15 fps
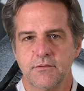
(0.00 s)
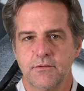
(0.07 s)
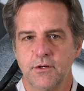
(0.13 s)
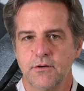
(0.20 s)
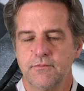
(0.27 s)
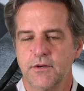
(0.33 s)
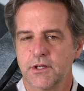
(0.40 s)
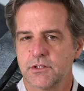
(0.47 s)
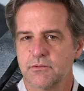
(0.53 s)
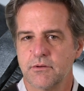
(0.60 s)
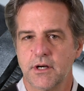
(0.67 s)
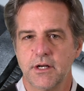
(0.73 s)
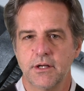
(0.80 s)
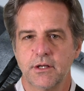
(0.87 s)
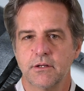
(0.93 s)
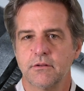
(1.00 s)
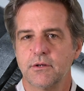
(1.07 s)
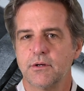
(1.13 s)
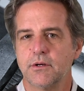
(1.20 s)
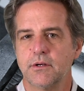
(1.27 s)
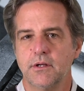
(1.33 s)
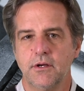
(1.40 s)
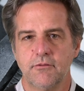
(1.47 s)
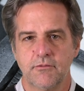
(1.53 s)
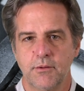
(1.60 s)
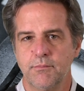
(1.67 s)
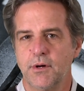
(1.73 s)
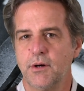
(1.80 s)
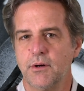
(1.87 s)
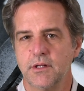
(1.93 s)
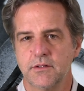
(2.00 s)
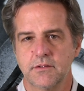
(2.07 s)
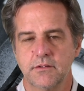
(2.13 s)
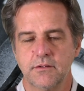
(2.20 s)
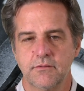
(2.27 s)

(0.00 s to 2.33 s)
If you're a fiction writer, you can learn from poets.